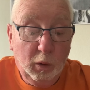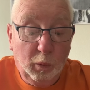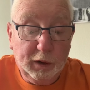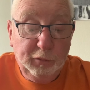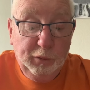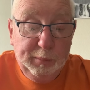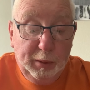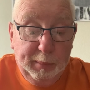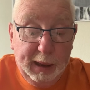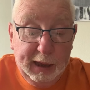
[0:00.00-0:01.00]
What if we
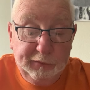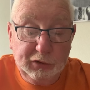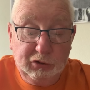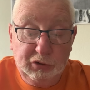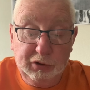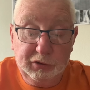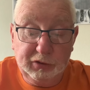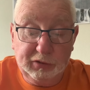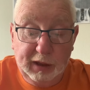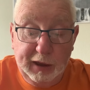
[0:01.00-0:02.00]
prepared for church
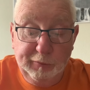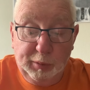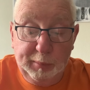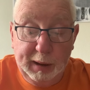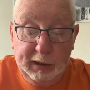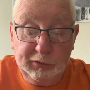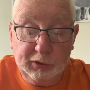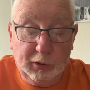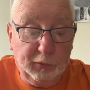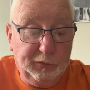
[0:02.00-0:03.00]
as Dave prepares to
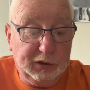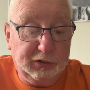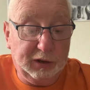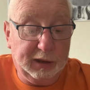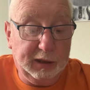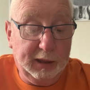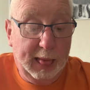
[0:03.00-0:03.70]
go fishing?